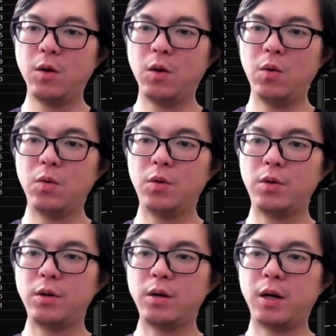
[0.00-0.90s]

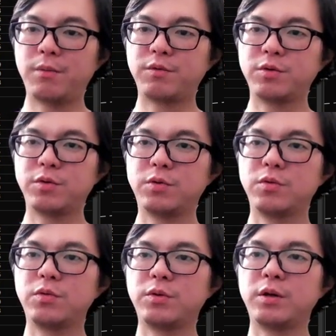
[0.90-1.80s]
or up
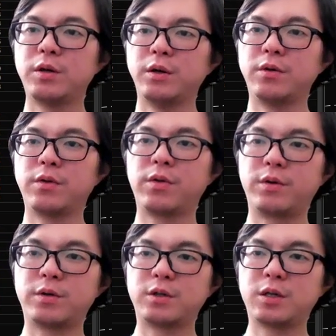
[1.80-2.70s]
to the
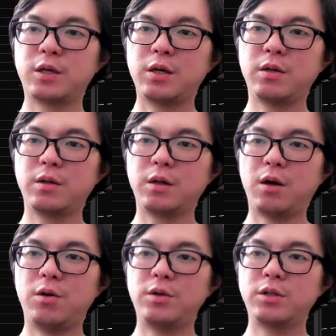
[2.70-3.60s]

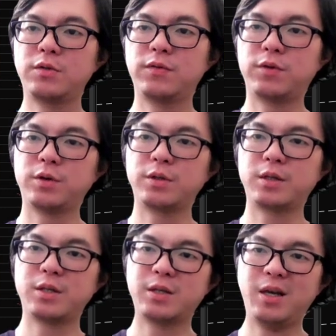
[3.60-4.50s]

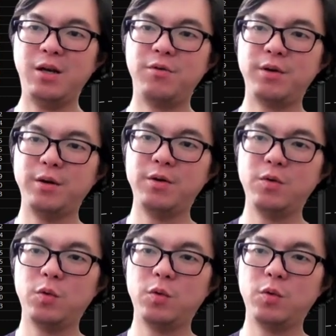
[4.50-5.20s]
$13.40 area,